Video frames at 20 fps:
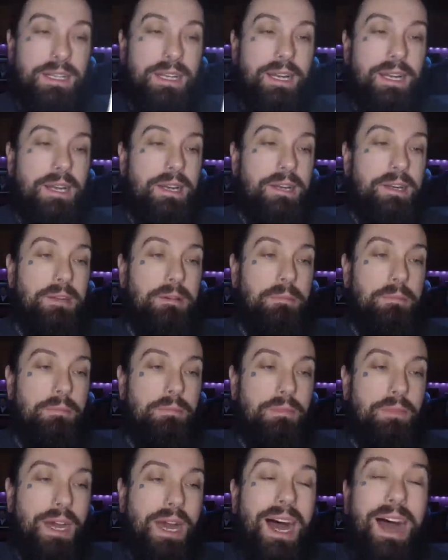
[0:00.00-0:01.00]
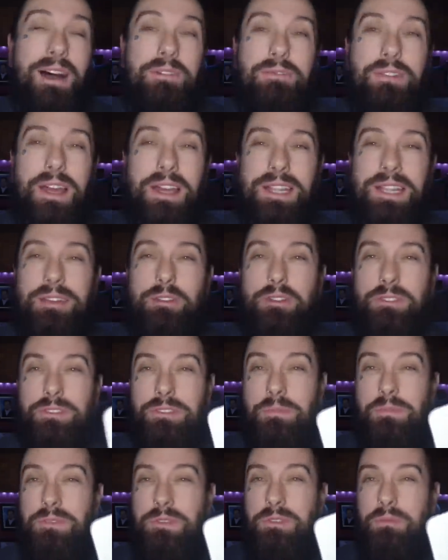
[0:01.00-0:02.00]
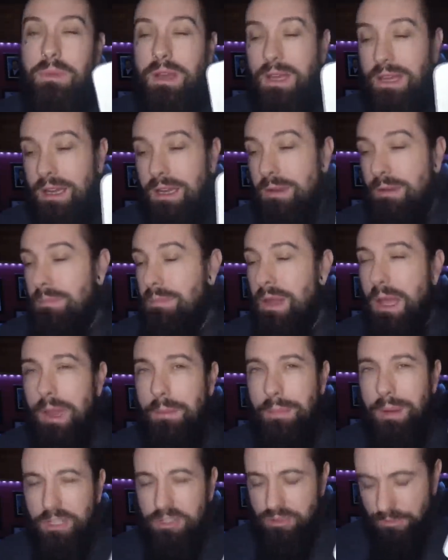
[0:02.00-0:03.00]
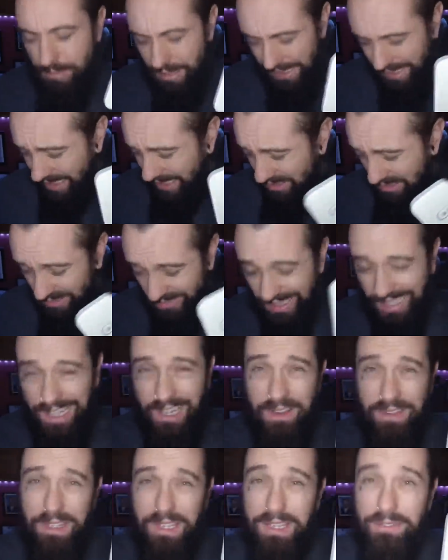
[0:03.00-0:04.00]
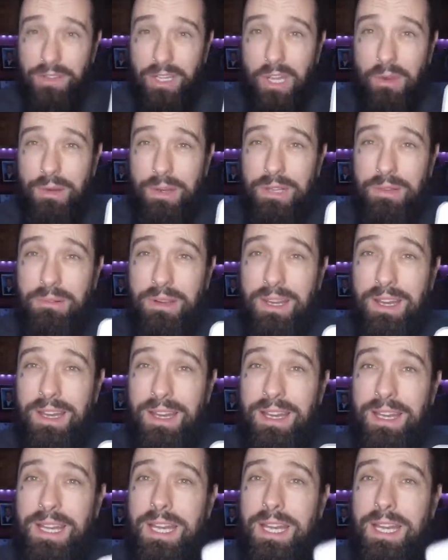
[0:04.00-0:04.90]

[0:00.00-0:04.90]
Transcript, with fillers: I have had it hooked up to my battery bank and all that kind of thing if I go anywhere.